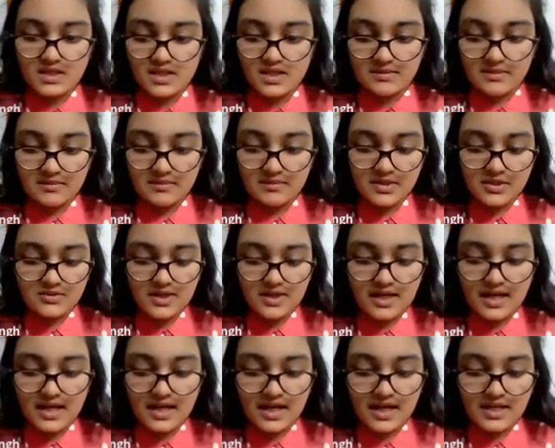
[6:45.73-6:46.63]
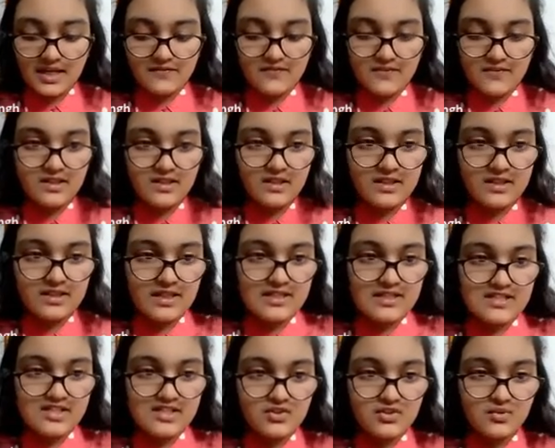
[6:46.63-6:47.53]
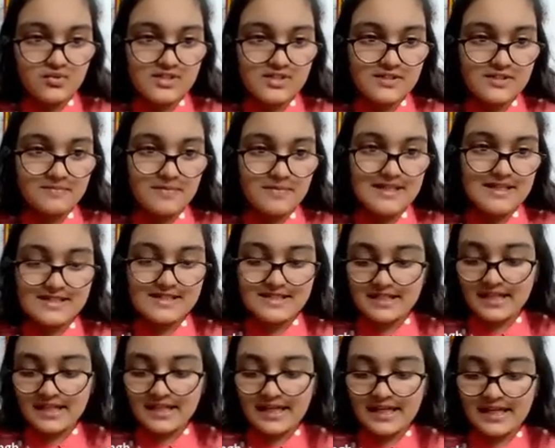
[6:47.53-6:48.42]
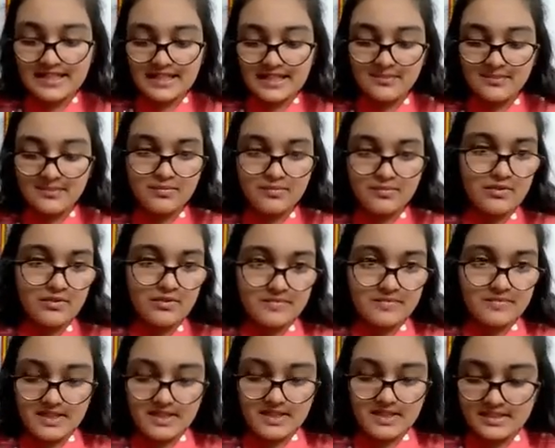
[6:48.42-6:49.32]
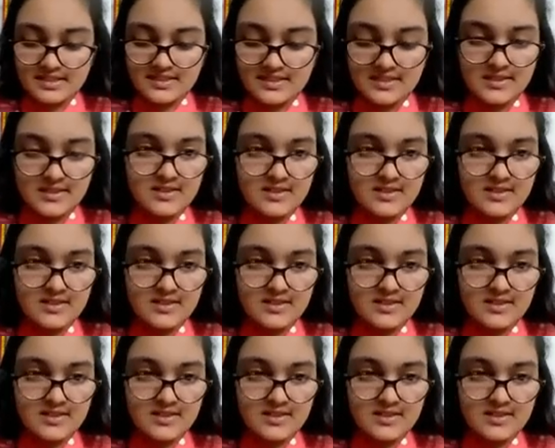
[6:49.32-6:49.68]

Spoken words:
Remember to add a hyphen. There is no space in any property.